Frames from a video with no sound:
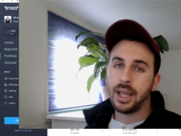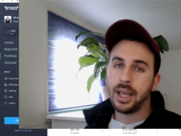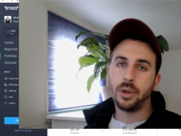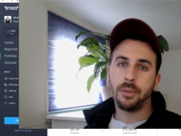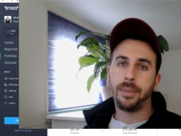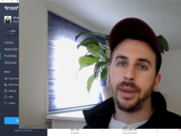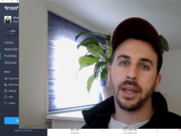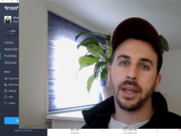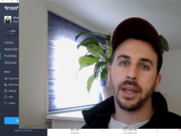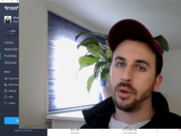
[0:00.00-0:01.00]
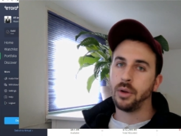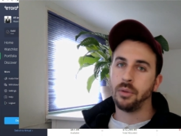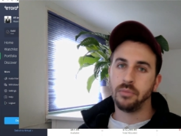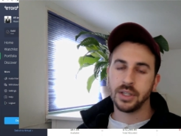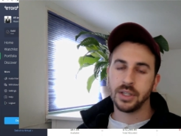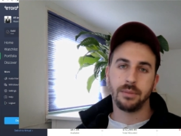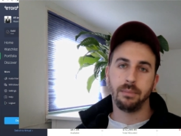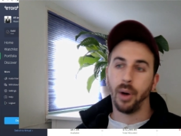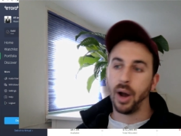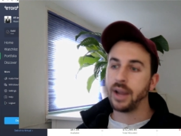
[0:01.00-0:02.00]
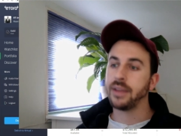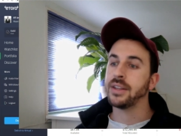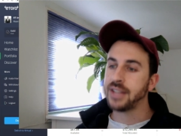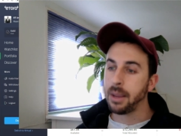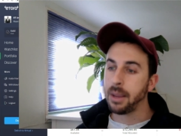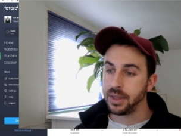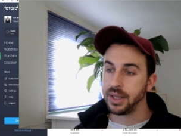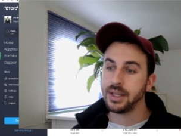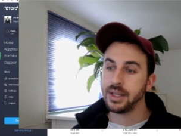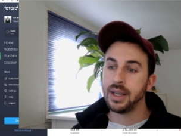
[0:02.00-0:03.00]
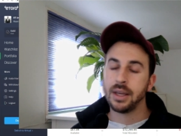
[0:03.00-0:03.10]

It would be, you know, just buying the same things